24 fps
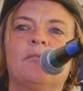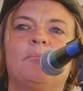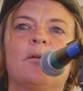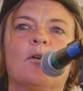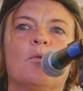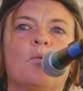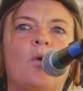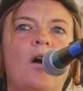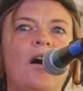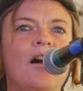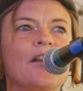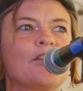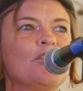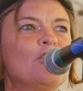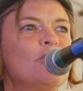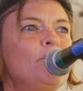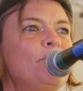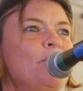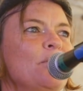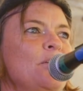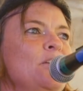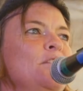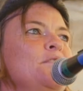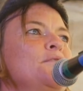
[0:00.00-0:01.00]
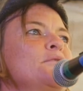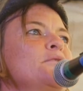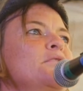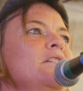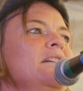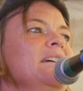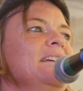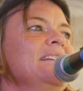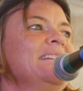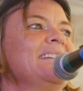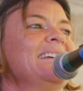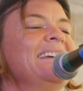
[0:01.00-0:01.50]
But while your
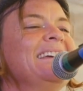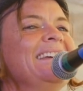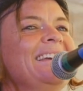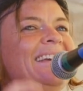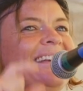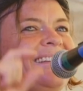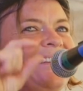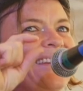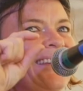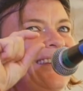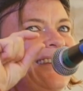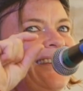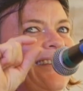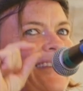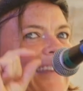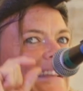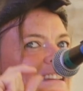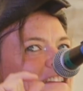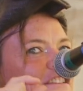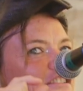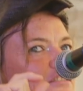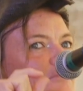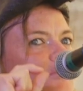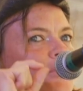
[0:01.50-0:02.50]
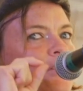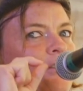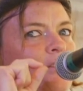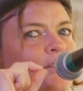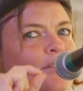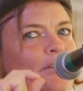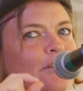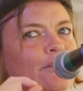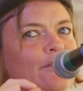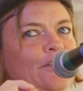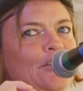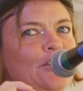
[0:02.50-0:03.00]
birthright is a
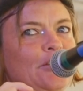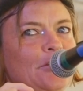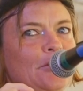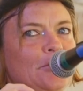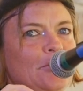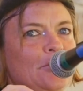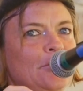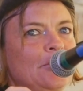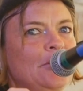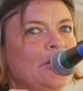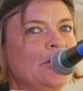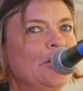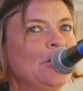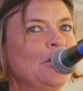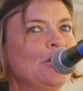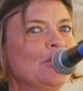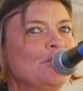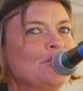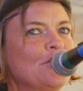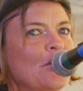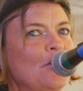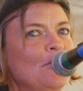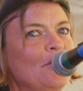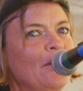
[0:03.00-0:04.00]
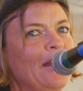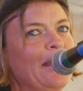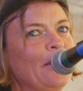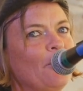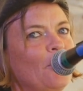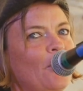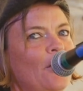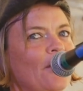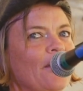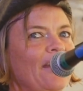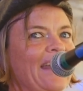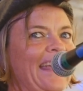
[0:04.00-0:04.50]
sentiment of you, don't let
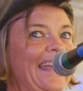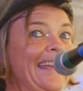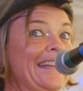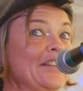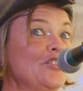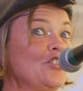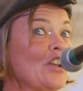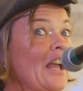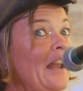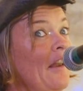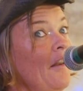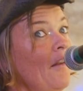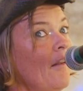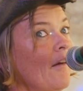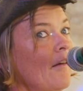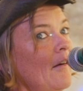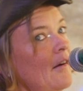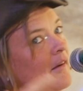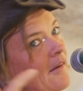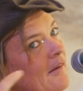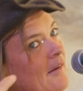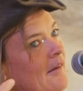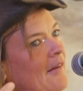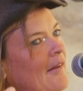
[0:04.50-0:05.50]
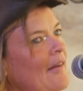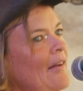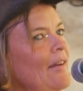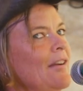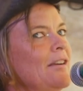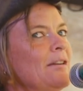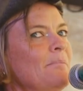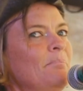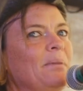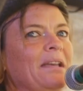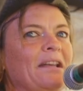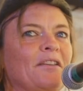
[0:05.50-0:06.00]
one agenda
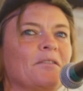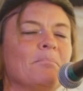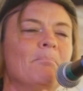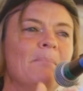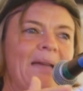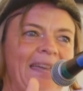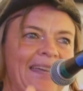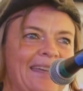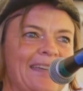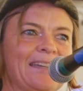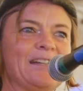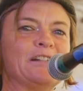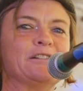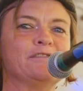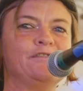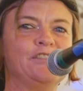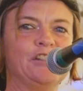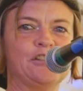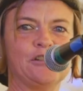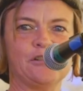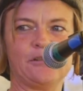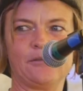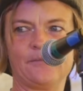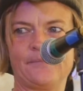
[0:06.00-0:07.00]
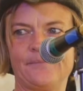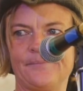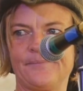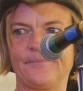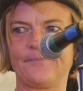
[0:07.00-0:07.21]
be its making of you.